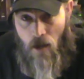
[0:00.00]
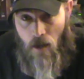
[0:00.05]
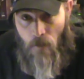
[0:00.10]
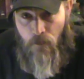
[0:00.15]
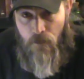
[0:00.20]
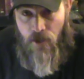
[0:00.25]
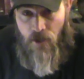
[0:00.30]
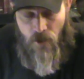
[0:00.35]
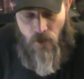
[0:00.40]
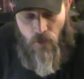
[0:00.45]

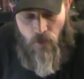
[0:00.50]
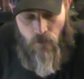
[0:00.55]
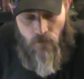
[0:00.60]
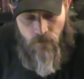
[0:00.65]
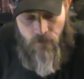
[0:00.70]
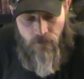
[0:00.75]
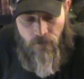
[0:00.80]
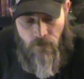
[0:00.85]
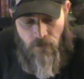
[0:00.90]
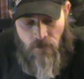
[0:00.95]
up to,
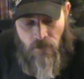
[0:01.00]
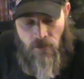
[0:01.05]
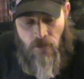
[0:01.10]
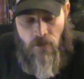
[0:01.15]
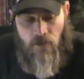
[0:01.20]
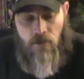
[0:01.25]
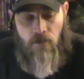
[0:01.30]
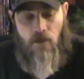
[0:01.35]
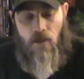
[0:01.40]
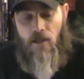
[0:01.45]

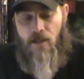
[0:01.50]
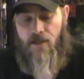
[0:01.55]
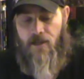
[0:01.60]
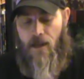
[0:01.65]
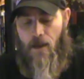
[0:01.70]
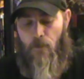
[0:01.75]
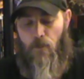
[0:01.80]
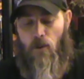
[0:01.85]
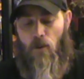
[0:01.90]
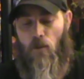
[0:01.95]

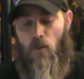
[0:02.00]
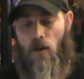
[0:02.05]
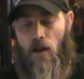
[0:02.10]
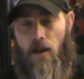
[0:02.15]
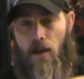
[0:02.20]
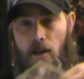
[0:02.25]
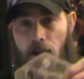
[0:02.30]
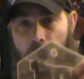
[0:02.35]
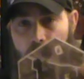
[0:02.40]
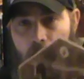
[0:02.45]
example
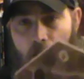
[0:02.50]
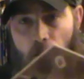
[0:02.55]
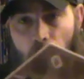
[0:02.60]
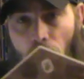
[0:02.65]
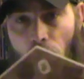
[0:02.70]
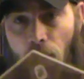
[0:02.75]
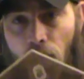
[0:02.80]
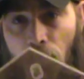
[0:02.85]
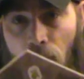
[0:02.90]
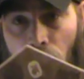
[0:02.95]
right
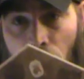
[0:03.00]
here,